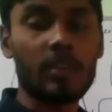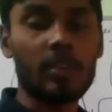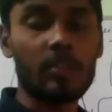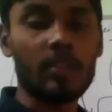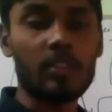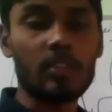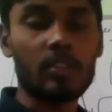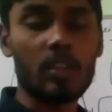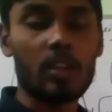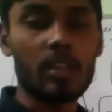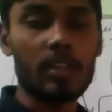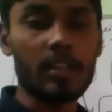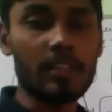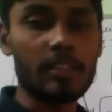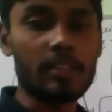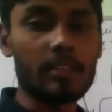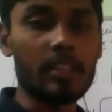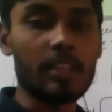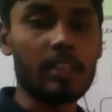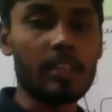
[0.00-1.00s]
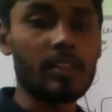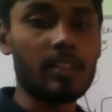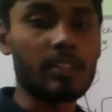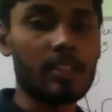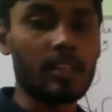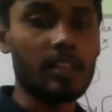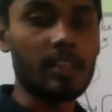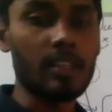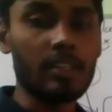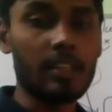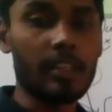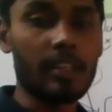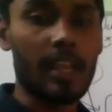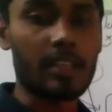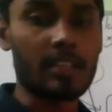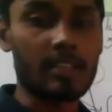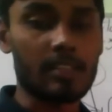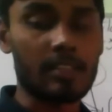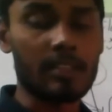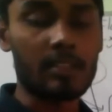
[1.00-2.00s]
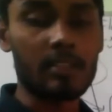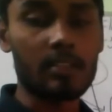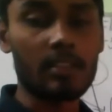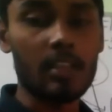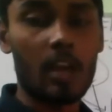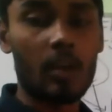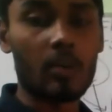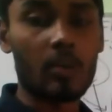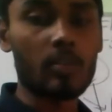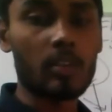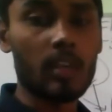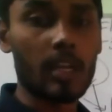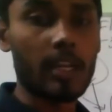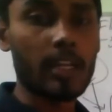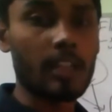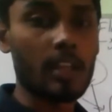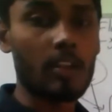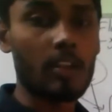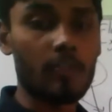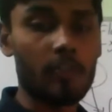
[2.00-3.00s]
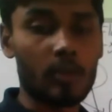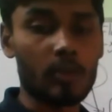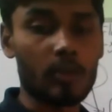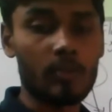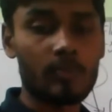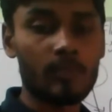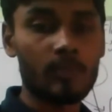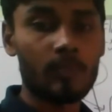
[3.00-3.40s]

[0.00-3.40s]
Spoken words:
between solids, liquids, and gases. Now, write all of you.